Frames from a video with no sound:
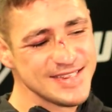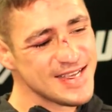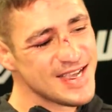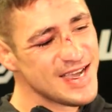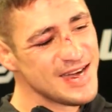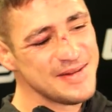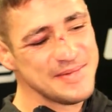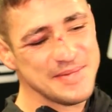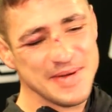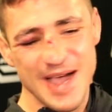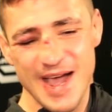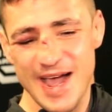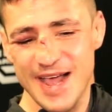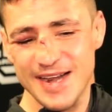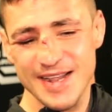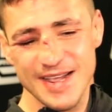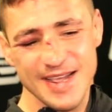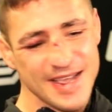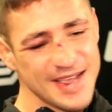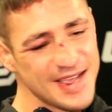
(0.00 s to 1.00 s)
a come
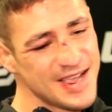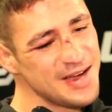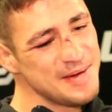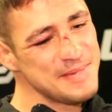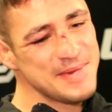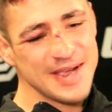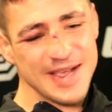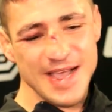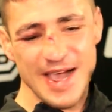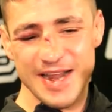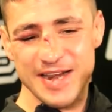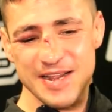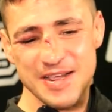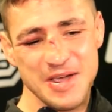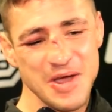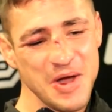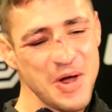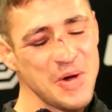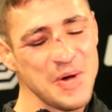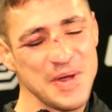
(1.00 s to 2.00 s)
and kind of
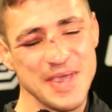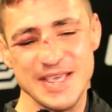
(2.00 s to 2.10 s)
go.